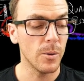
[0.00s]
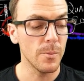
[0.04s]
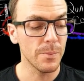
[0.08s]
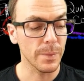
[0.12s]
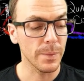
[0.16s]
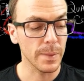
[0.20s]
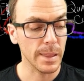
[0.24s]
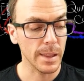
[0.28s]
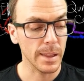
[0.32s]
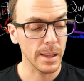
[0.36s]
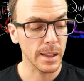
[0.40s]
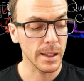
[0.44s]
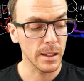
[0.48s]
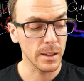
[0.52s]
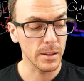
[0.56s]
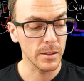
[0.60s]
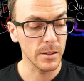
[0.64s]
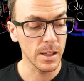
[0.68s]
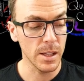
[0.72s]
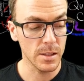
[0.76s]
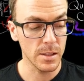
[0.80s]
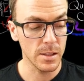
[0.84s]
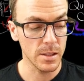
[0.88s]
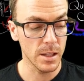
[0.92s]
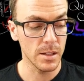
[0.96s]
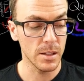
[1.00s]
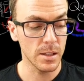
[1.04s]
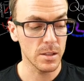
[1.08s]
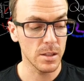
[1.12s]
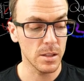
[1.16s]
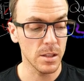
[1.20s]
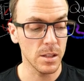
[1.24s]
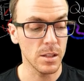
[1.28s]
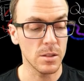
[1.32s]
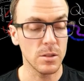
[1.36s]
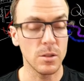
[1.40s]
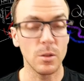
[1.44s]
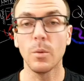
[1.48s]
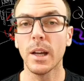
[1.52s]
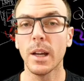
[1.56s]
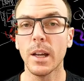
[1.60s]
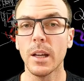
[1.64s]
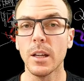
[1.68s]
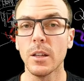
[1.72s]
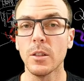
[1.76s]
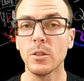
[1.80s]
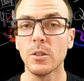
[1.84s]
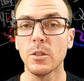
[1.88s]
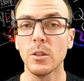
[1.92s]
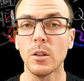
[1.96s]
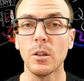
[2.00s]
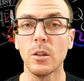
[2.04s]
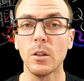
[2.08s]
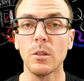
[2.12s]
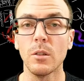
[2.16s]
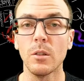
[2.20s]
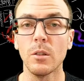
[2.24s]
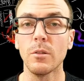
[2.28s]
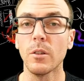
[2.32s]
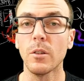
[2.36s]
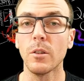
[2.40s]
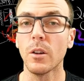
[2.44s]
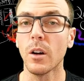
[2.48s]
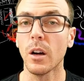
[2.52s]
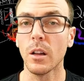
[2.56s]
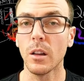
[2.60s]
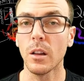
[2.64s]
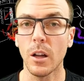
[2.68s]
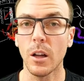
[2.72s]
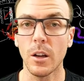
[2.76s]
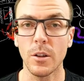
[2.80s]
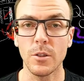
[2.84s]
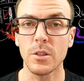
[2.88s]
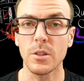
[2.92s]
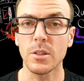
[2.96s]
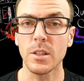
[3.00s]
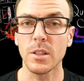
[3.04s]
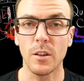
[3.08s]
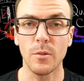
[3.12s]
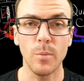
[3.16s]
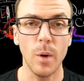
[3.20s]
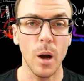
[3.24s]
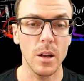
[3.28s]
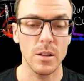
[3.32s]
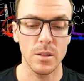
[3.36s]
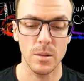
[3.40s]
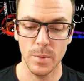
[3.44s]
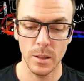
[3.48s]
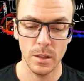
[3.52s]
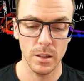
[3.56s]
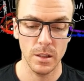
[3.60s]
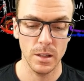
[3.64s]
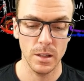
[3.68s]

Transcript: these indices to range over a larger set of possibilities.